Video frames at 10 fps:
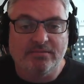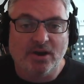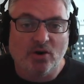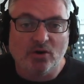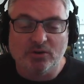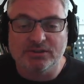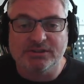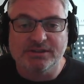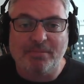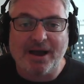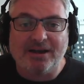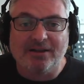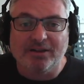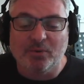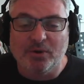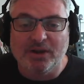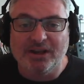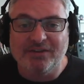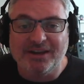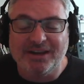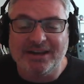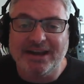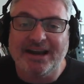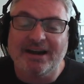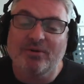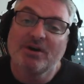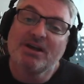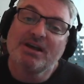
the whole debacle that we're living in now,